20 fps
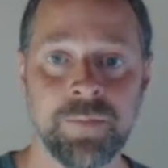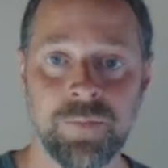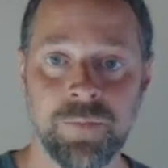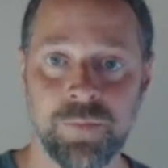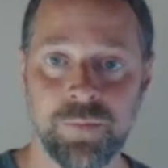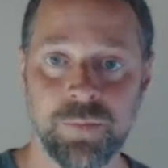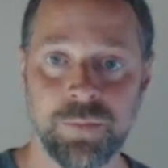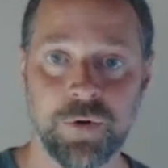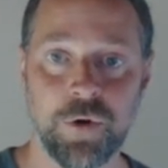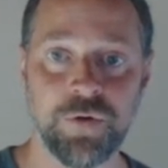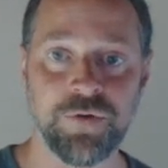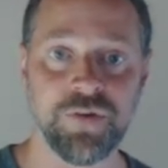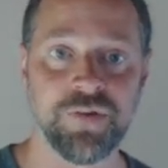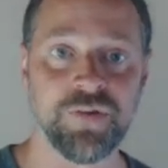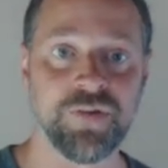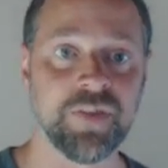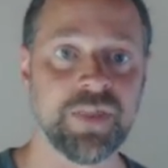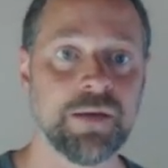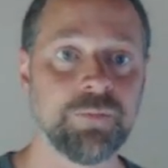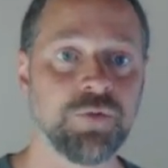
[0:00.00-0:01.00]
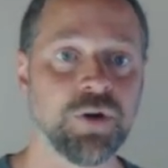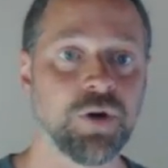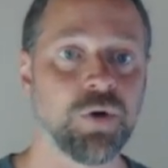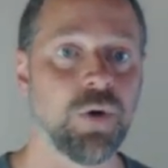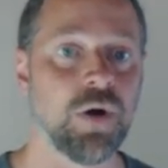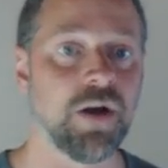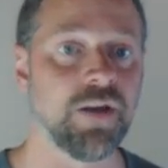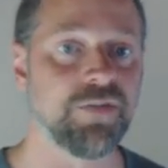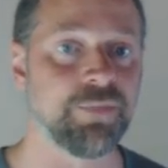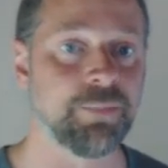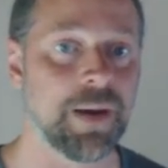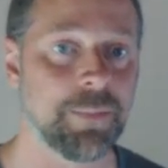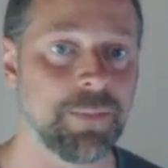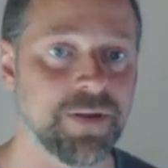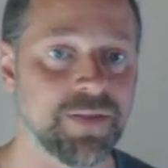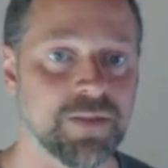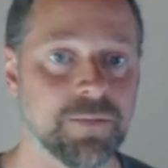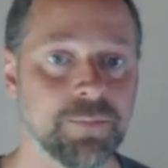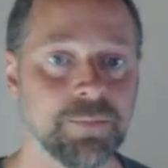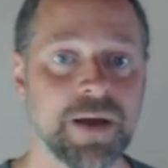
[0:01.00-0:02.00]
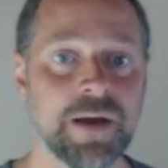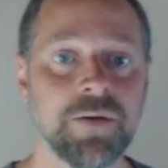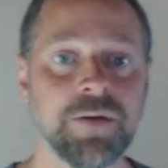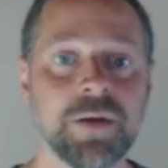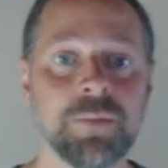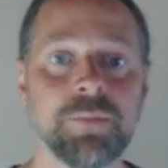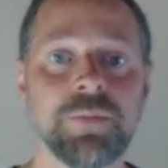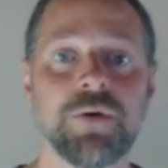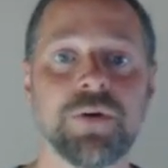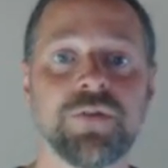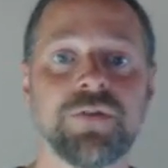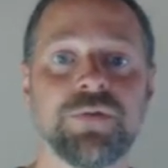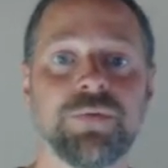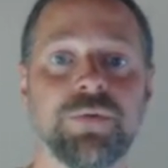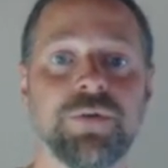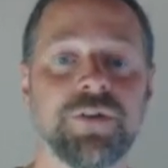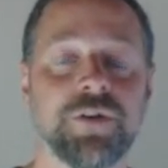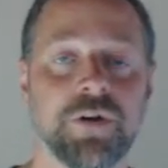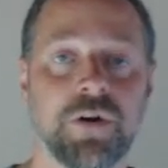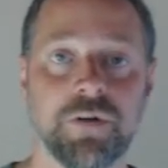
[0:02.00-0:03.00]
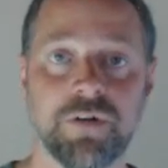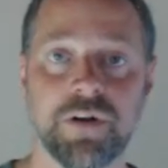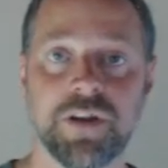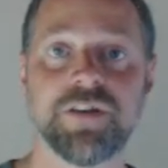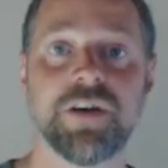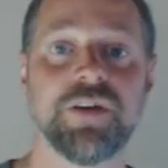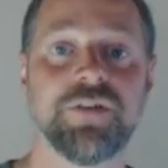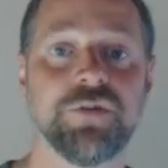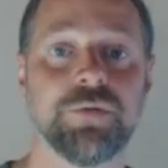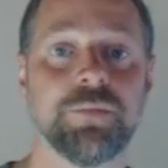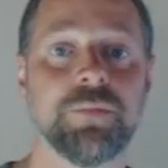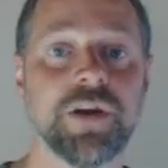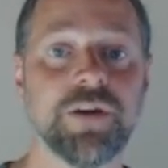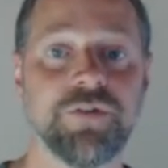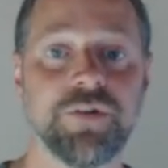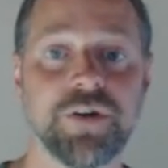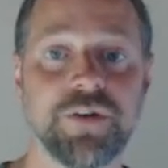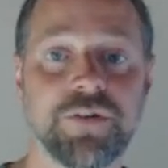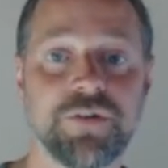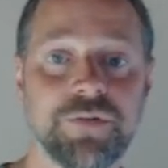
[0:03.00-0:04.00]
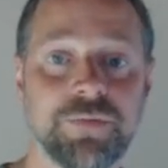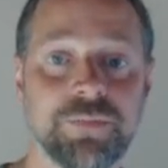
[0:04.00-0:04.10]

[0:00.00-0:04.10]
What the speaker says: Processing them requires mapping the bounding box with an orientation matrix.